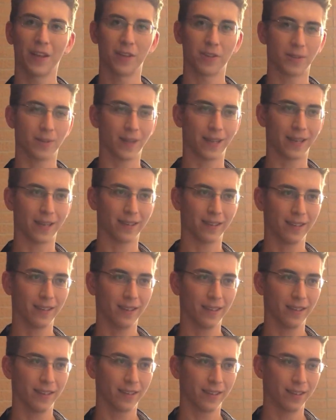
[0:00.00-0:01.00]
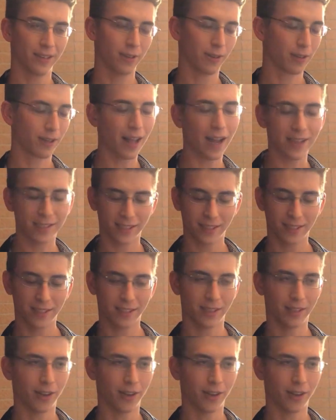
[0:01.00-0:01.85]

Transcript: So like your classes,